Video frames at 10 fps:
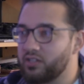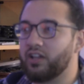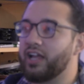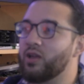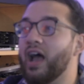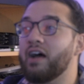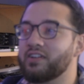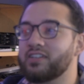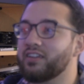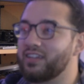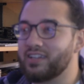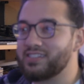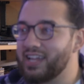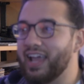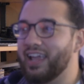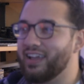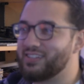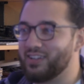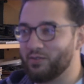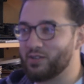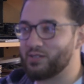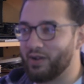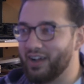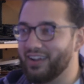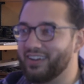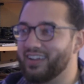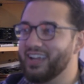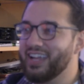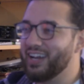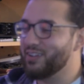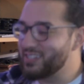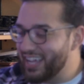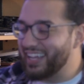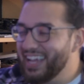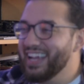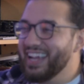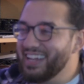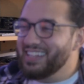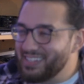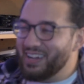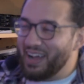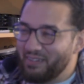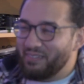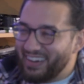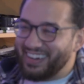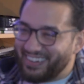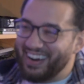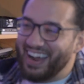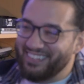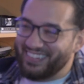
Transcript: They're like, you have until this day to respond. And I was like, I want to cry.